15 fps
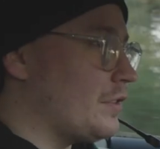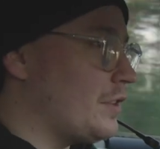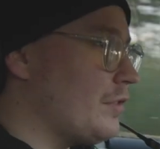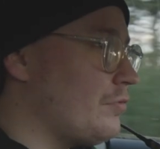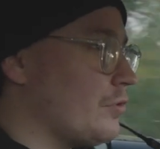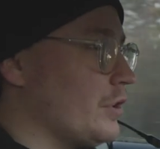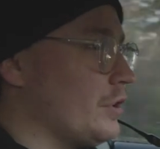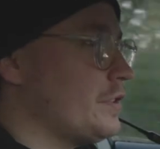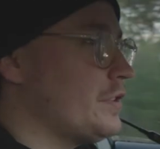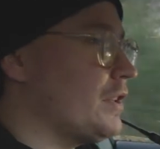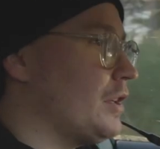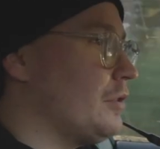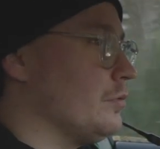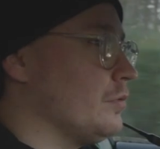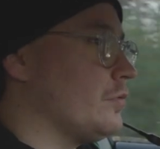different
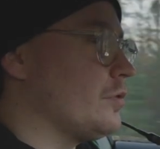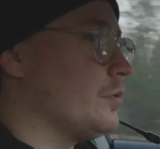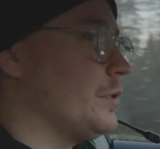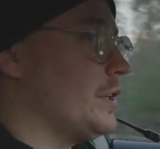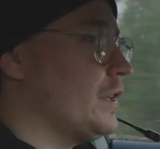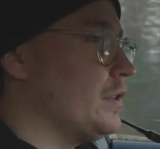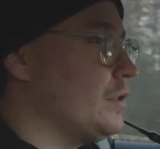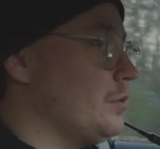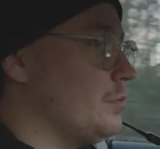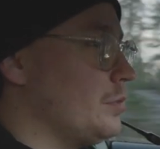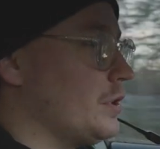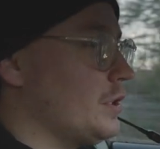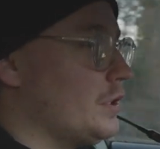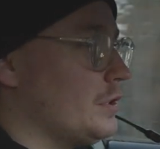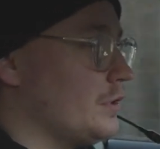sound from the engine
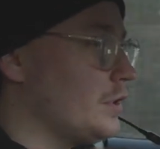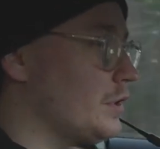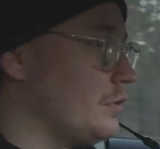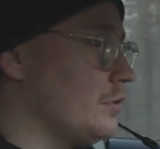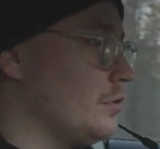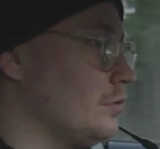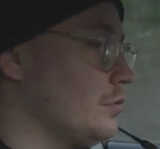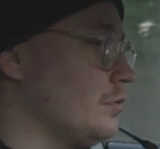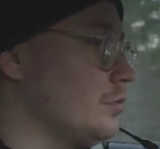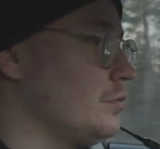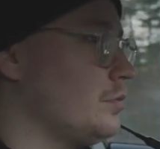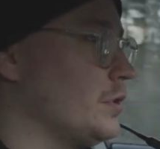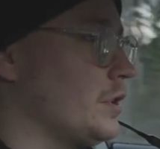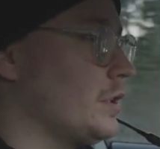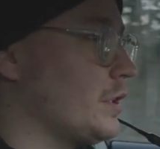bay than you do
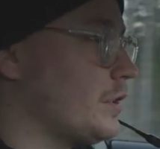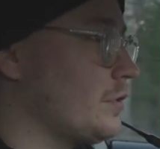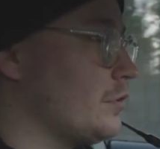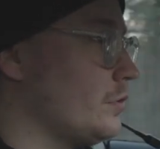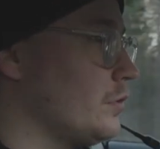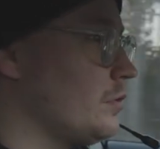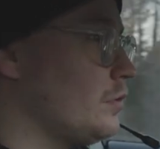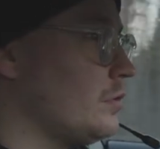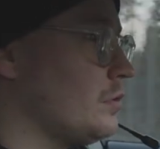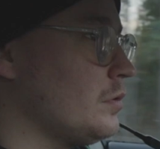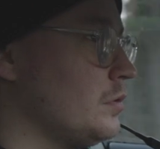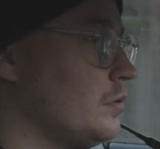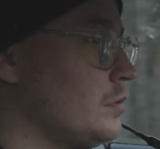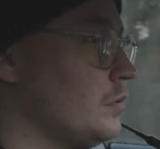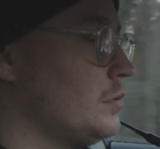with the exhaust.
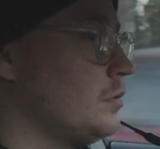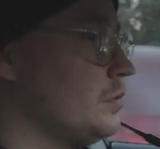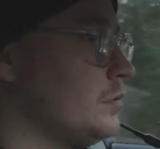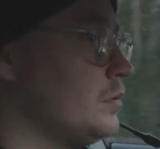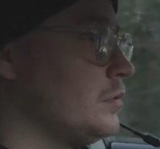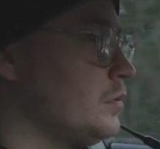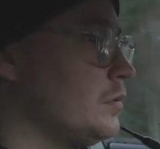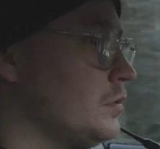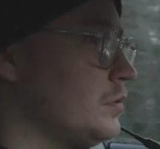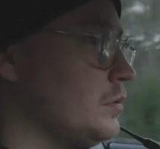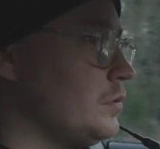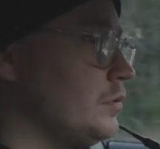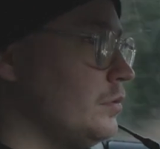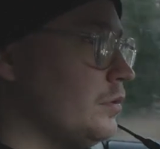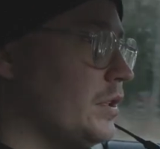
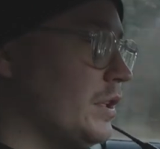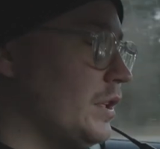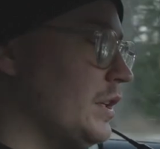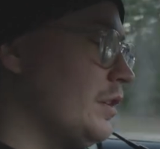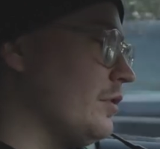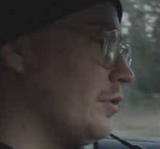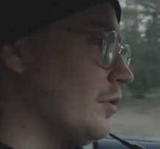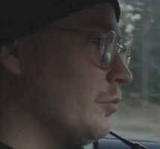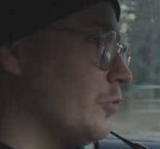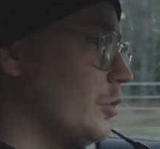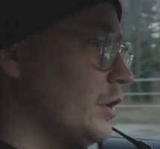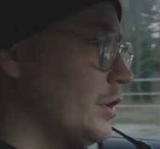You can hear some